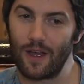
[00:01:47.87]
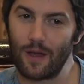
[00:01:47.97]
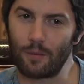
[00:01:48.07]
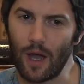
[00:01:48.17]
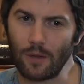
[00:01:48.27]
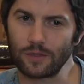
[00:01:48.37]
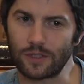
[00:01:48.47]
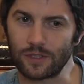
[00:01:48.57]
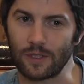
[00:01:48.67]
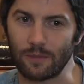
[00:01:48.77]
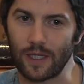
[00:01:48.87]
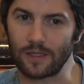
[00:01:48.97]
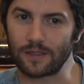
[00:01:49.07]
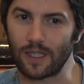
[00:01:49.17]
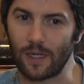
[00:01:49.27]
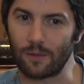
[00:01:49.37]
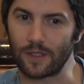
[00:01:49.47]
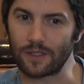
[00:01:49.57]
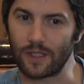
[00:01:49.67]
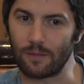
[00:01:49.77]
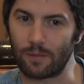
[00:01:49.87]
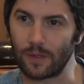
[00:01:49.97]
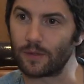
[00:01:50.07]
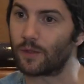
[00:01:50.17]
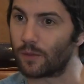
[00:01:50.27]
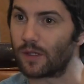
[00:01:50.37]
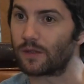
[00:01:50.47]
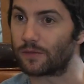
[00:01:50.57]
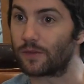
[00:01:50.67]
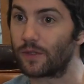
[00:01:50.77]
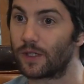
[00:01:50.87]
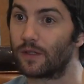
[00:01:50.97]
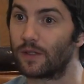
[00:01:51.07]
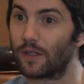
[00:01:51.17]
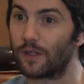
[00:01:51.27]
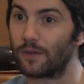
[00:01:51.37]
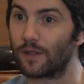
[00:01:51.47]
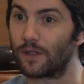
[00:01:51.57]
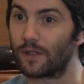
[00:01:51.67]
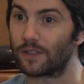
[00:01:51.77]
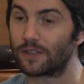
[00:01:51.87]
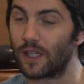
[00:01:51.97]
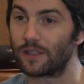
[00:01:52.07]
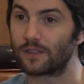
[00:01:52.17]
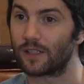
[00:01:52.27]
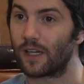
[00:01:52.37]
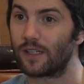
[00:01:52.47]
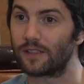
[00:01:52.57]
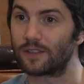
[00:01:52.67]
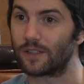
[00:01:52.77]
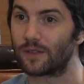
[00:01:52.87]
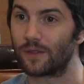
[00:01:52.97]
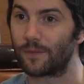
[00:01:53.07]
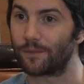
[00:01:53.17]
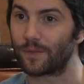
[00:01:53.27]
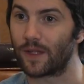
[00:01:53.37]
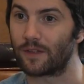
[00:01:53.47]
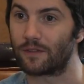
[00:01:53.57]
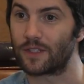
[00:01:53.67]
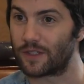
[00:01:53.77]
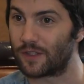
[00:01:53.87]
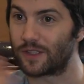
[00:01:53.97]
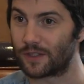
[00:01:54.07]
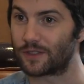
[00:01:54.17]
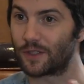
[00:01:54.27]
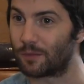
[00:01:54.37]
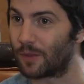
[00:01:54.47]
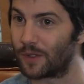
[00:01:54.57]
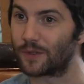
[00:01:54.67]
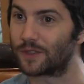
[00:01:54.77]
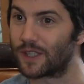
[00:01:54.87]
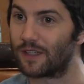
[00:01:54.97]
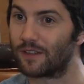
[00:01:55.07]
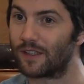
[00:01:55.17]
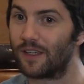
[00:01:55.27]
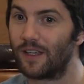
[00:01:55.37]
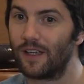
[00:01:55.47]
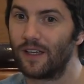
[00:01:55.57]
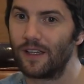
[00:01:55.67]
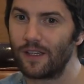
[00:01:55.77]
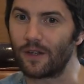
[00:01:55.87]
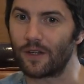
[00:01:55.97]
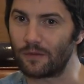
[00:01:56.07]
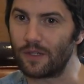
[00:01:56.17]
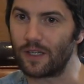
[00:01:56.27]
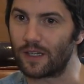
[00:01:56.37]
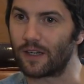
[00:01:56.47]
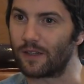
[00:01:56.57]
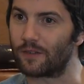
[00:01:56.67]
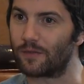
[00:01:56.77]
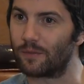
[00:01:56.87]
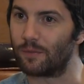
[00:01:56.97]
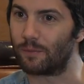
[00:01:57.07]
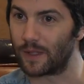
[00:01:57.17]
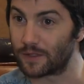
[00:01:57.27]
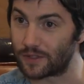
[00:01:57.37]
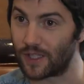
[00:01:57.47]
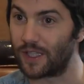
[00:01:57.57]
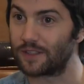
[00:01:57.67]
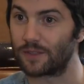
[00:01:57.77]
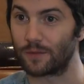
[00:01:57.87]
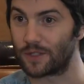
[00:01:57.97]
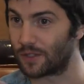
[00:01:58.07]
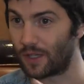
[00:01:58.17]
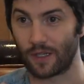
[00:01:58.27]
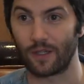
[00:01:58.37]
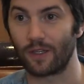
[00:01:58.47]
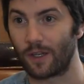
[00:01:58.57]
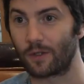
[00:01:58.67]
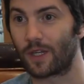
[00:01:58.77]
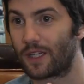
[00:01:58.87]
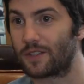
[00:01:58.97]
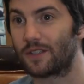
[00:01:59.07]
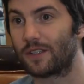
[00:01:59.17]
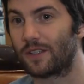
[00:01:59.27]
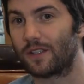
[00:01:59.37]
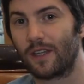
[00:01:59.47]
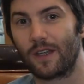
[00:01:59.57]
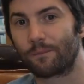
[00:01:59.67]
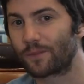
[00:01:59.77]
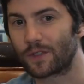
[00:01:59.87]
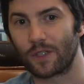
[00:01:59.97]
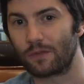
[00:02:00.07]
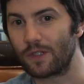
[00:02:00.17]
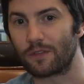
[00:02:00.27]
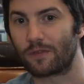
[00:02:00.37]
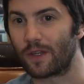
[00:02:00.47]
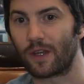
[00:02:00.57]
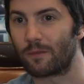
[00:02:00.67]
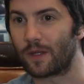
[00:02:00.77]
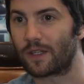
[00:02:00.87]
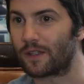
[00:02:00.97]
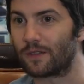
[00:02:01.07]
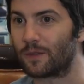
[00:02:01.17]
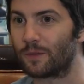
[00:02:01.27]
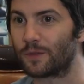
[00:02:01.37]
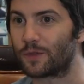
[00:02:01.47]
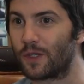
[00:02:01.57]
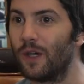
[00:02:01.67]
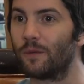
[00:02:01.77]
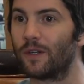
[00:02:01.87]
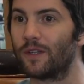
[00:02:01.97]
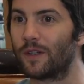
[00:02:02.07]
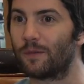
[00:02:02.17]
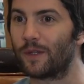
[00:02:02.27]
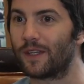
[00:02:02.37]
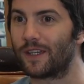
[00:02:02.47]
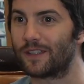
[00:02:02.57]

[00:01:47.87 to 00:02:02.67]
But I was just amazed how much they build the world for you, you know, the set designers and the visionaries that sort of put it all together. You know, they really kind of build sets, and we shot a lot on location, and so it really felt like making a normal drama, you know, but then they